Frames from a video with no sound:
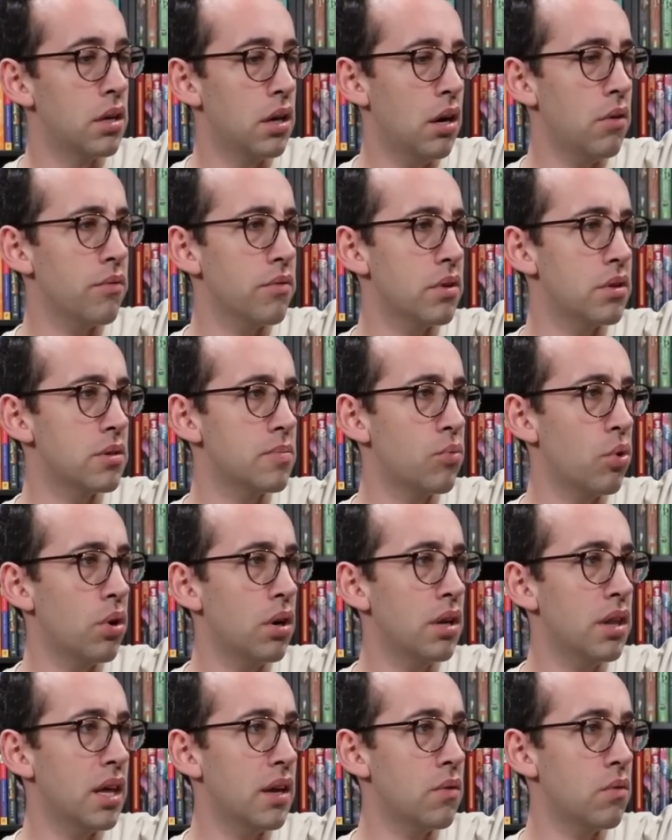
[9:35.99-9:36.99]
Oh, there's
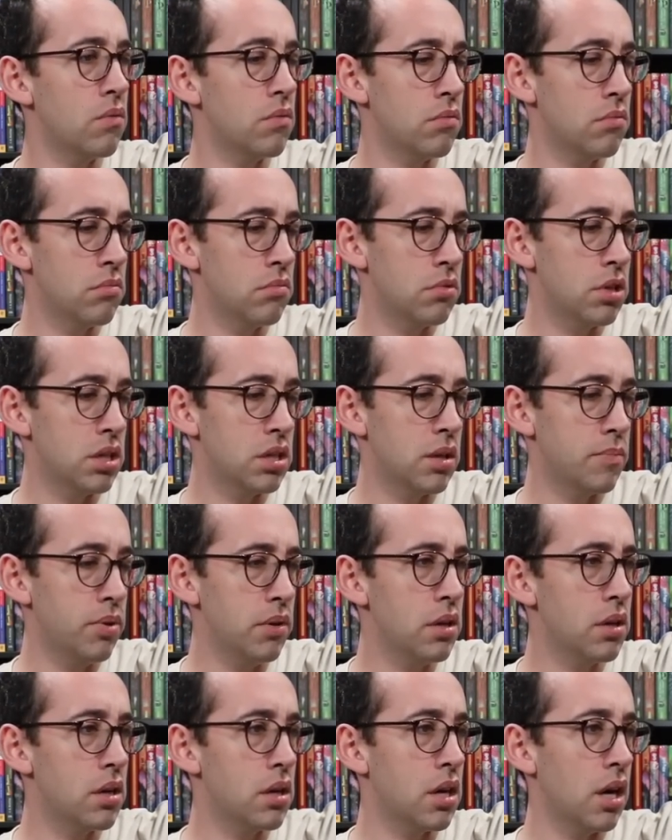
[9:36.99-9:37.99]
more than just a
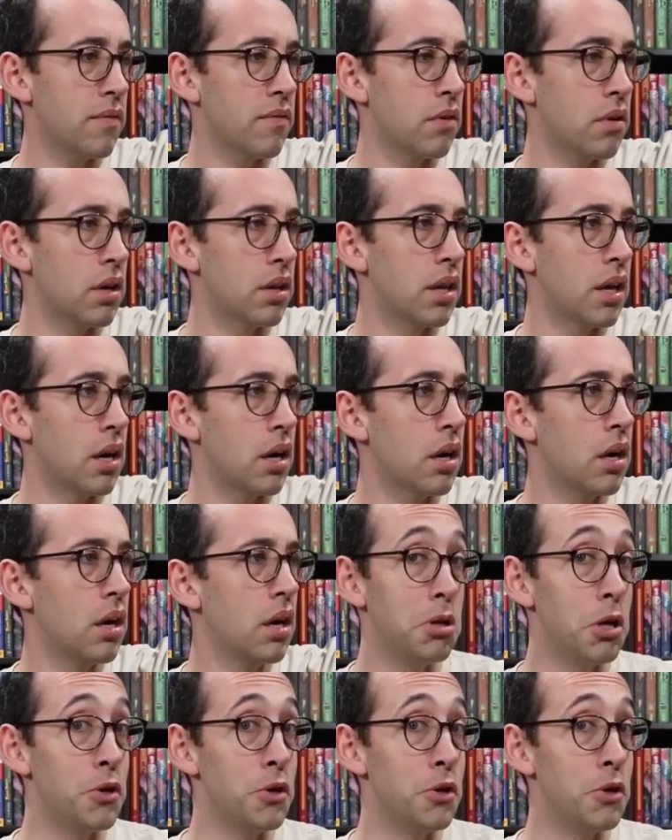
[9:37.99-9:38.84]
book cover in there.